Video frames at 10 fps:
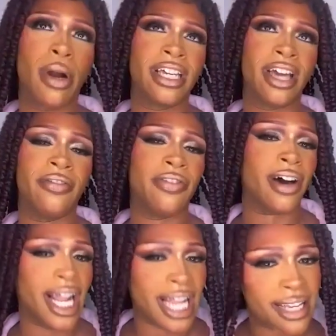probably go for
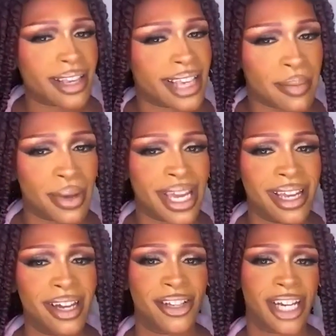Alexis St.
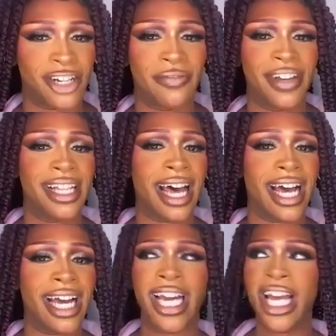Pete, because I just feel
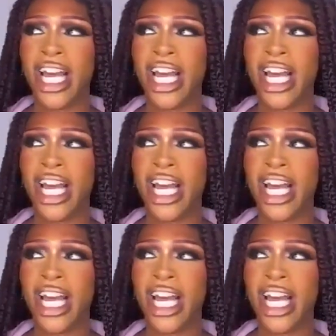like